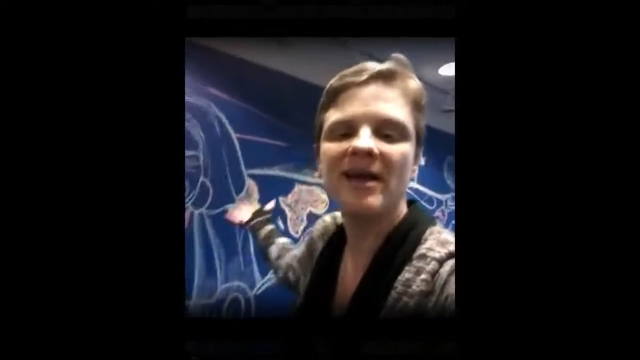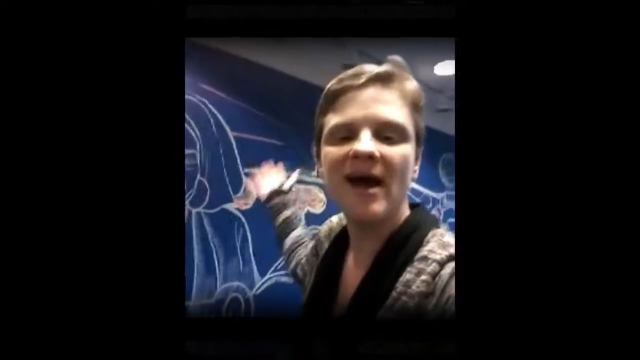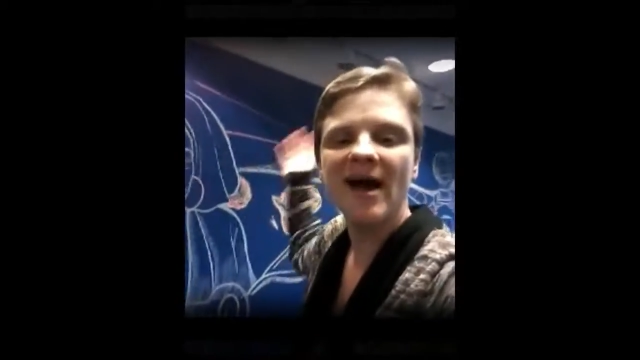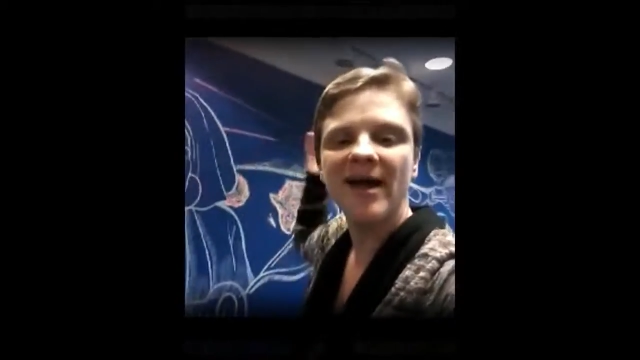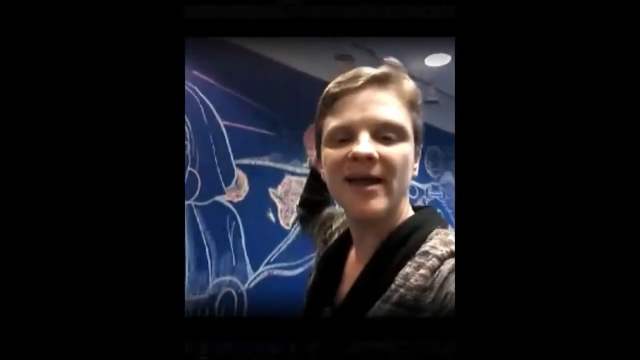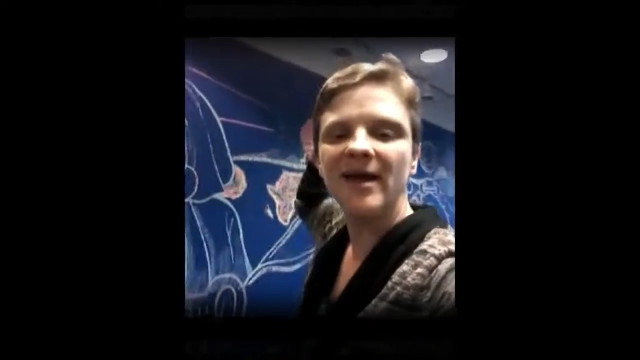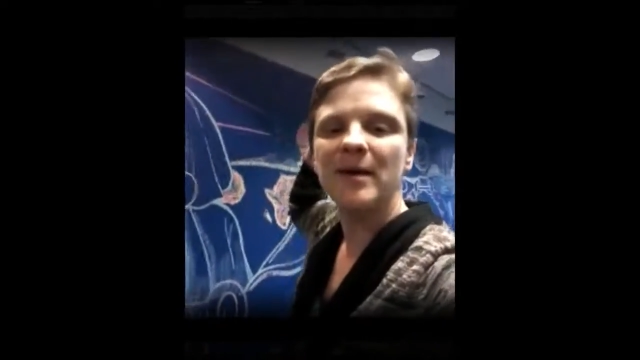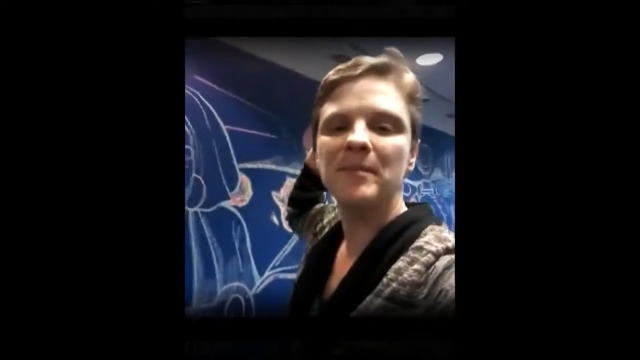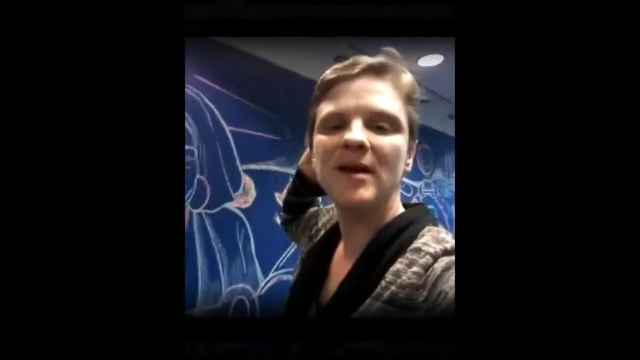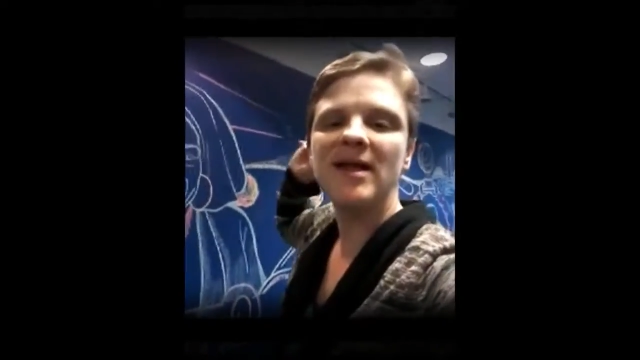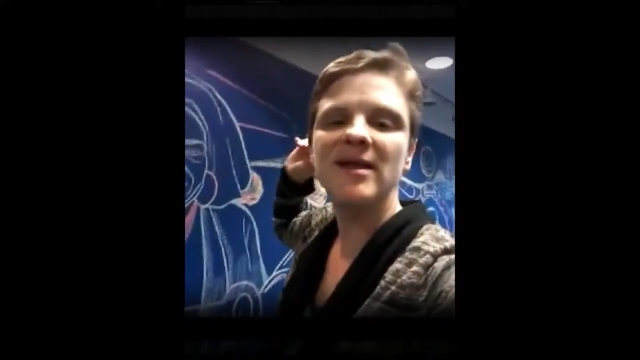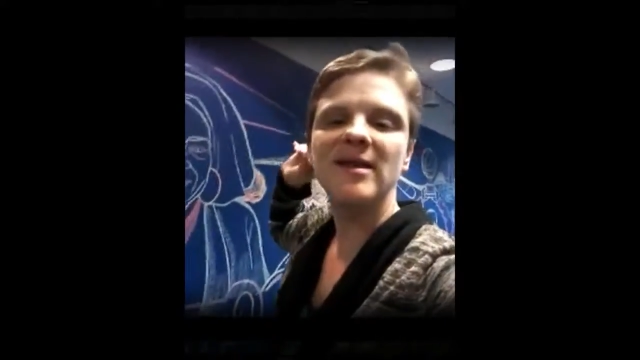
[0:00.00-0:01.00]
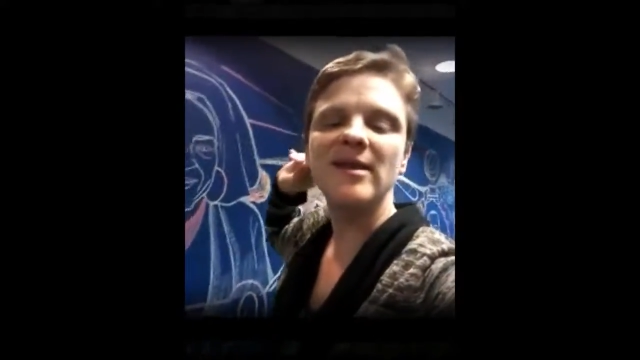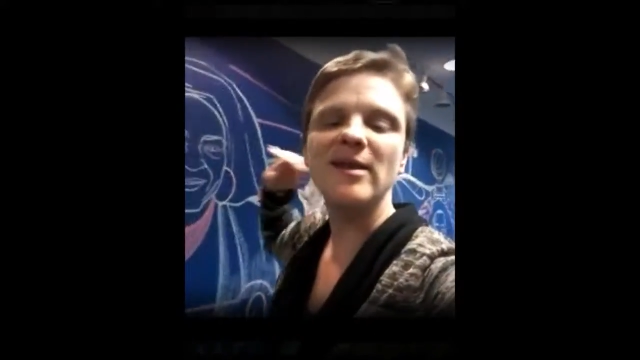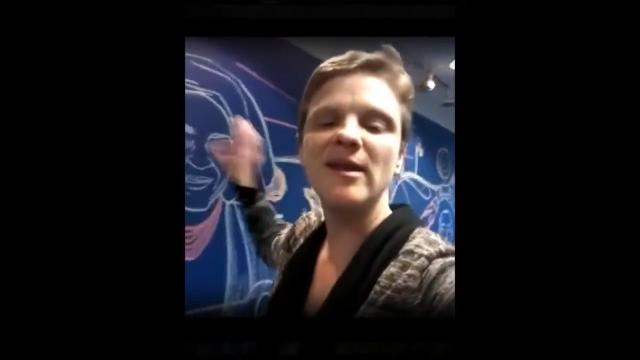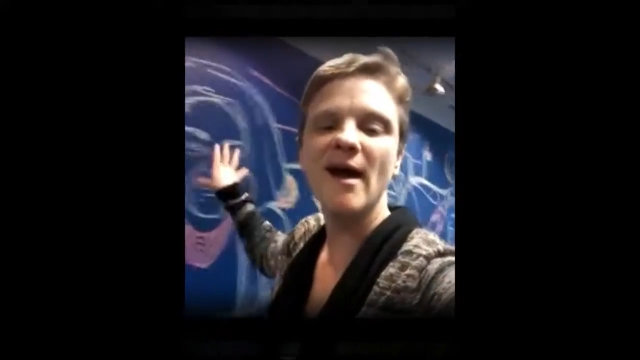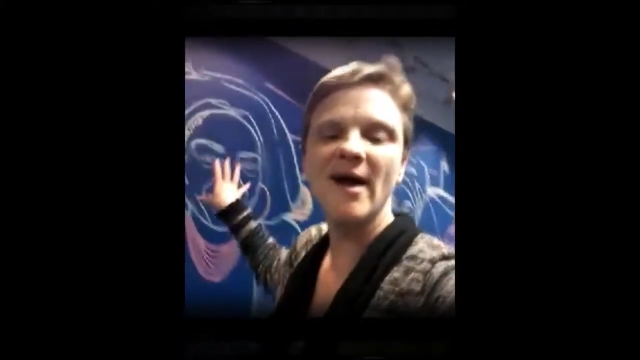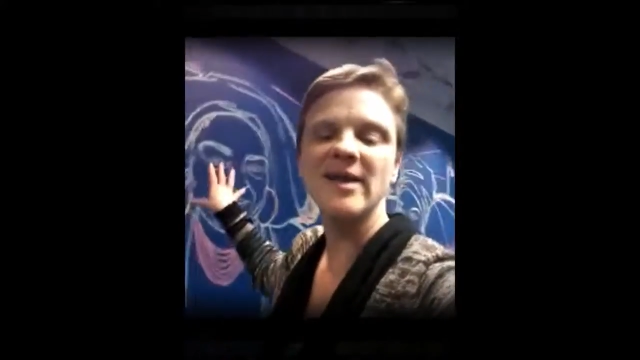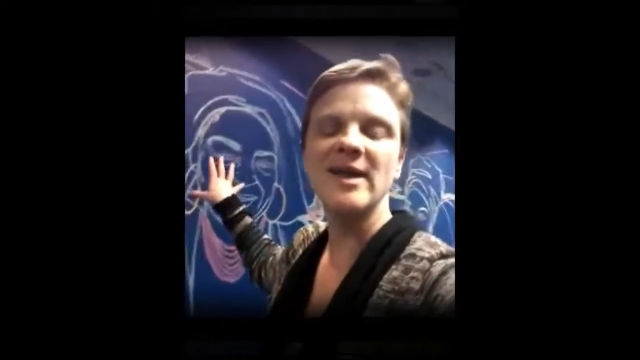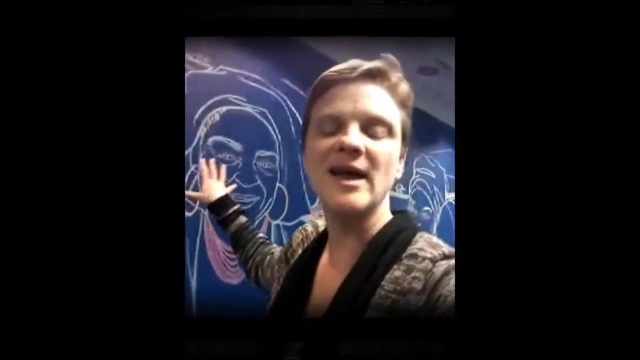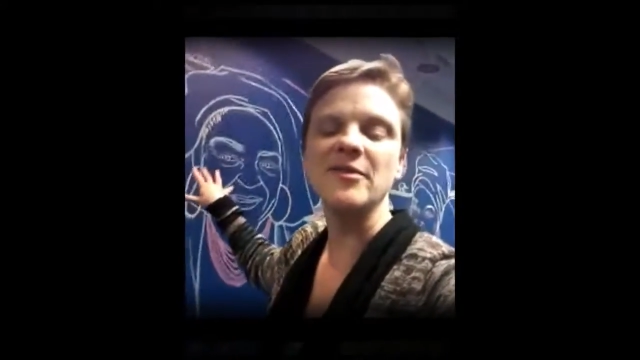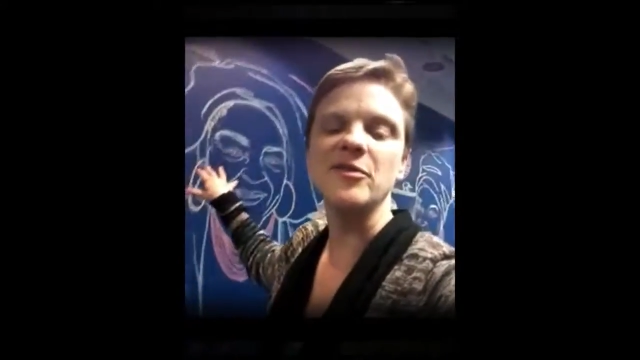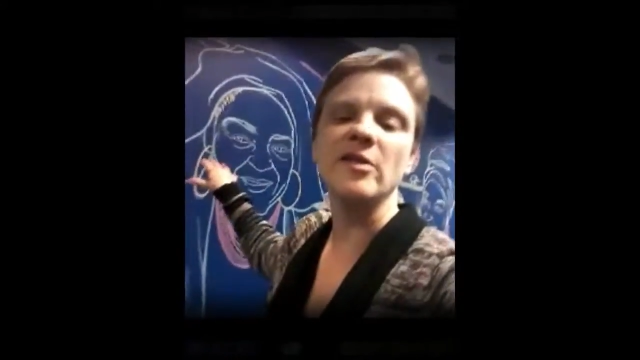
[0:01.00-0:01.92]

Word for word: spectrum, or rather have Asperger's